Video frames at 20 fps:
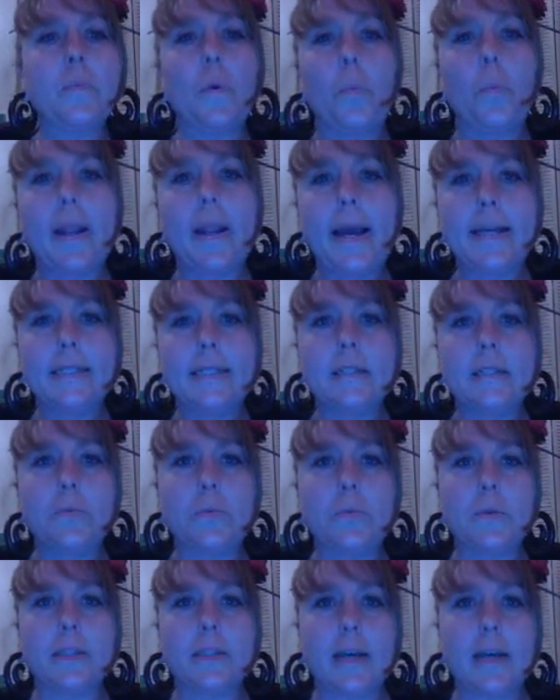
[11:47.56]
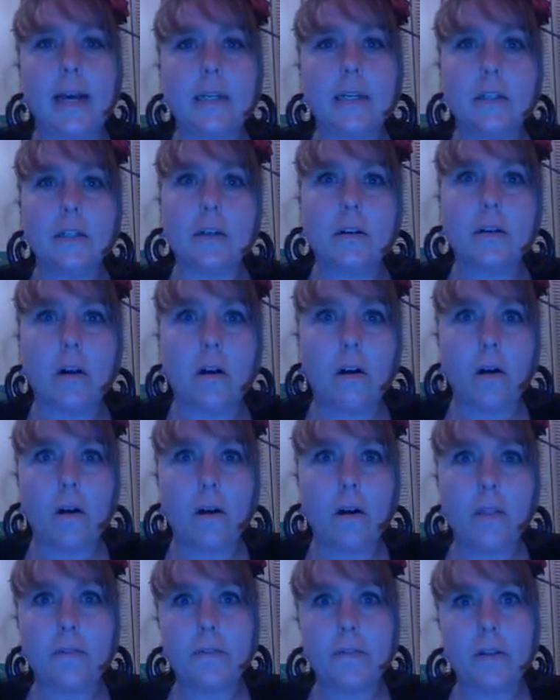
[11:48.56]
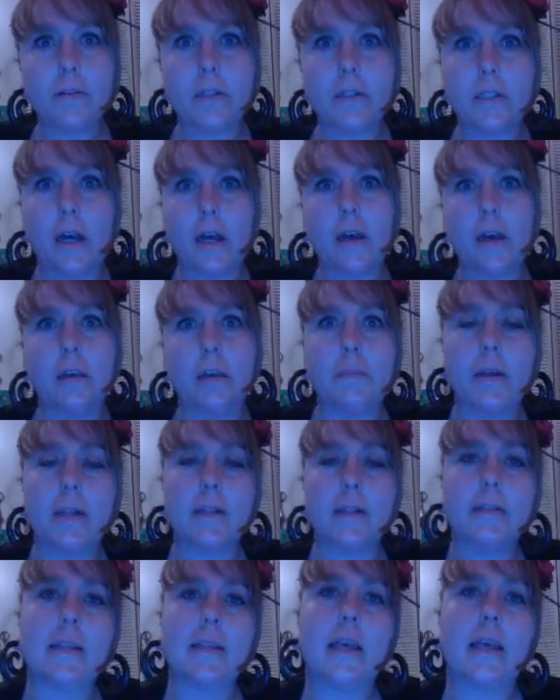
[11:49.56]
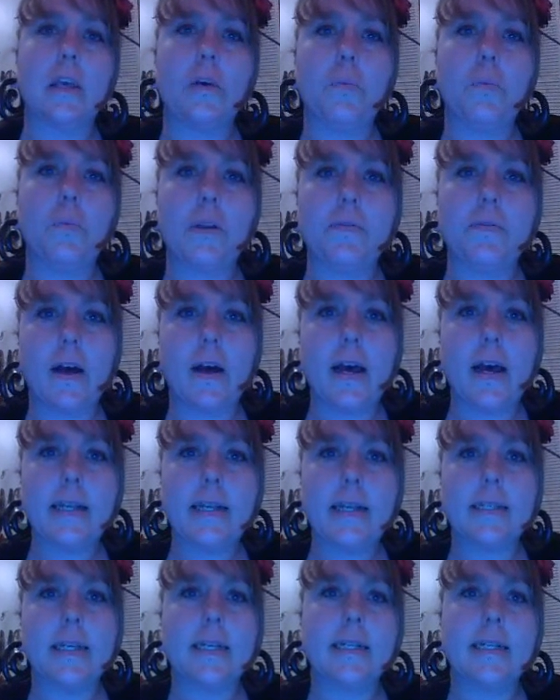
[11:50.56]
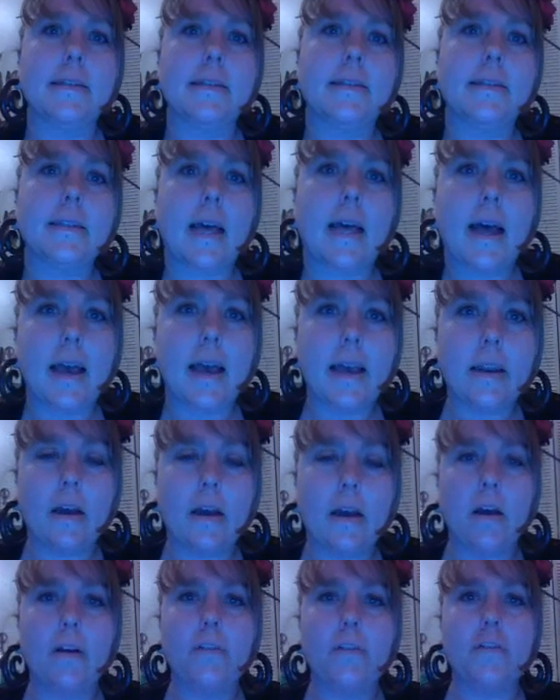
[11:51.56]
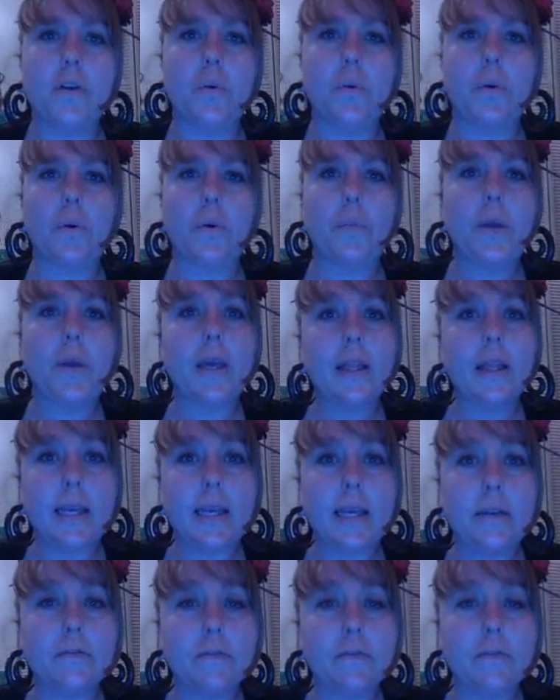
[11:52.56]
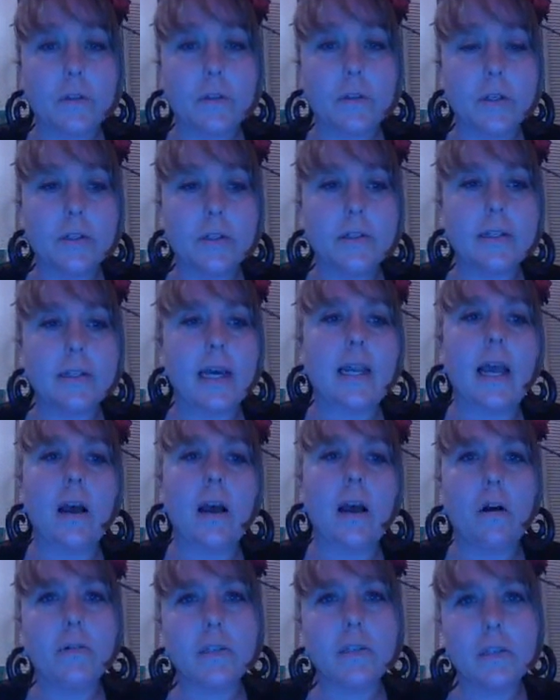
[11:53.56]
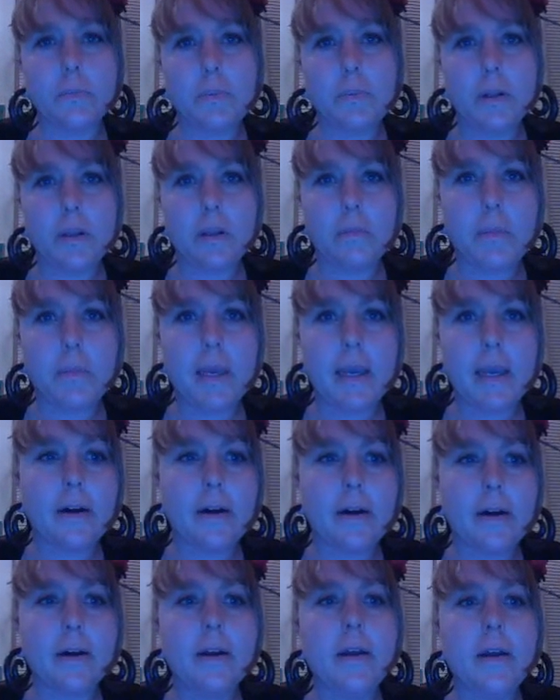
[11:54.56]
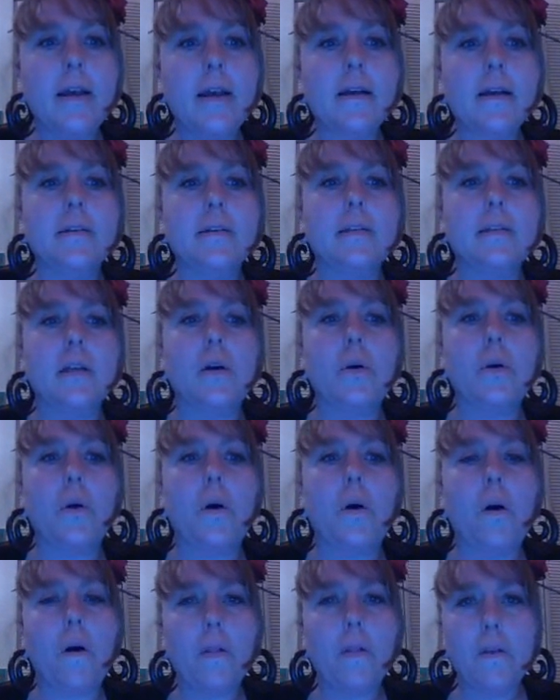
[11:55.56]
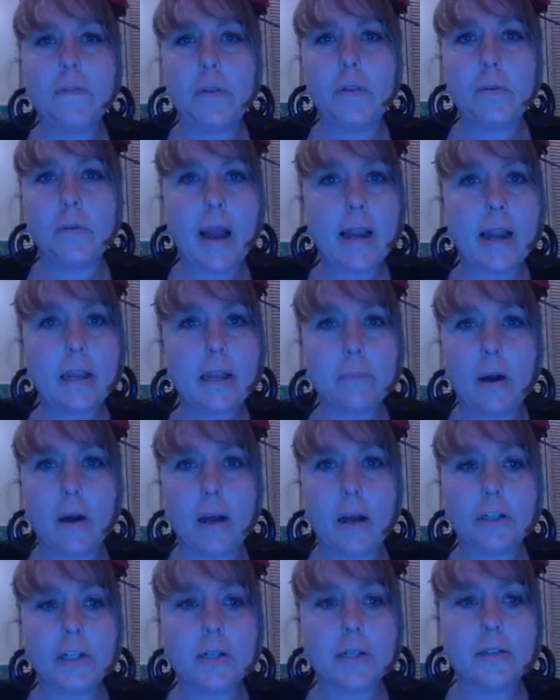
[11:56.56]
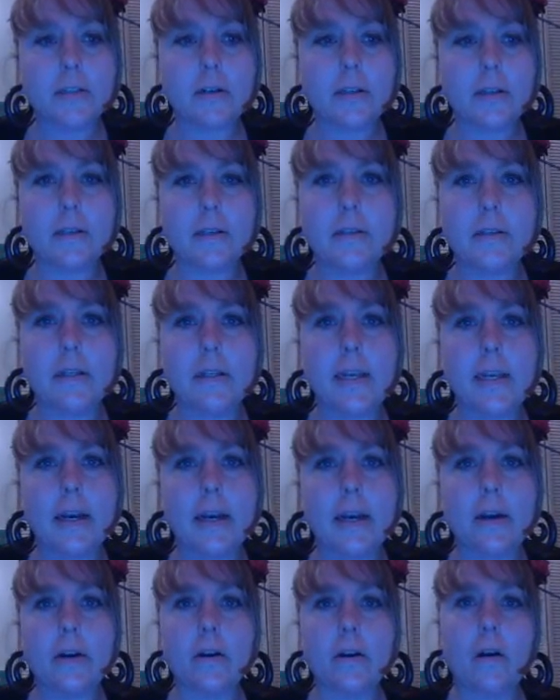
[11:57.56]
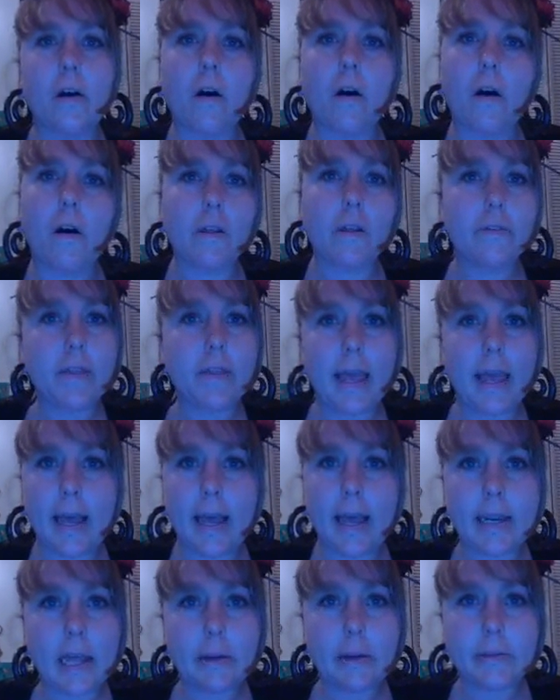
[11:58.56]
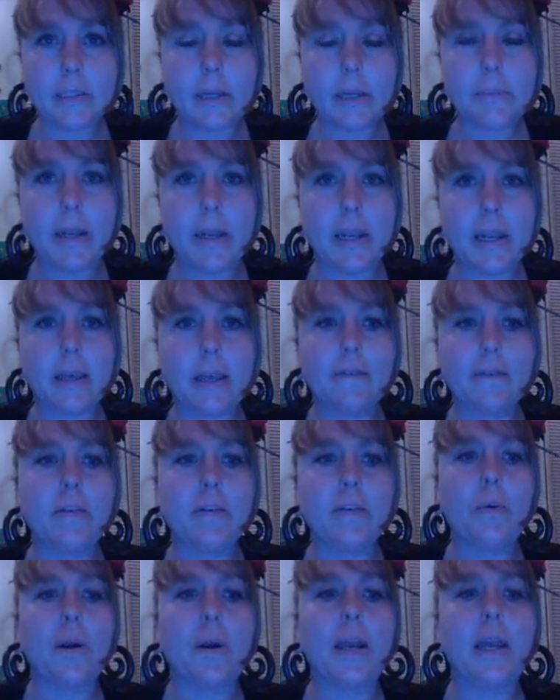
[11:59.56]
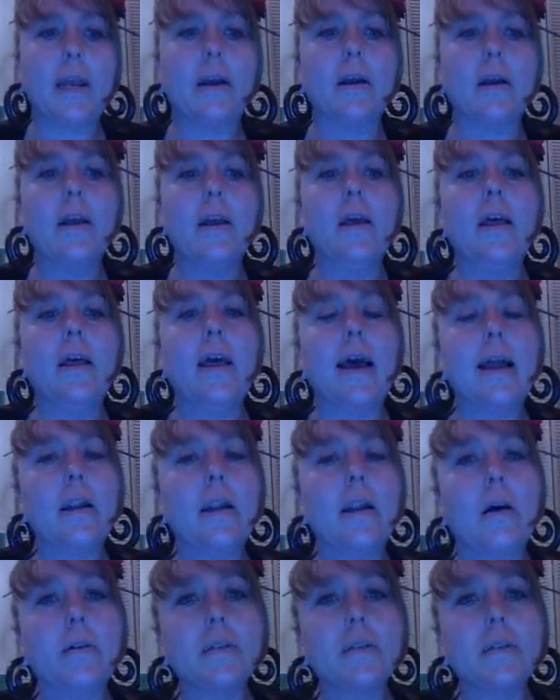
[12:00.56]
What I did was I took all of those documents that you would find inside of your weekly folders and I also put them here. So all of the writing projects are listed here, all of the handouts I'm going to give you are here, and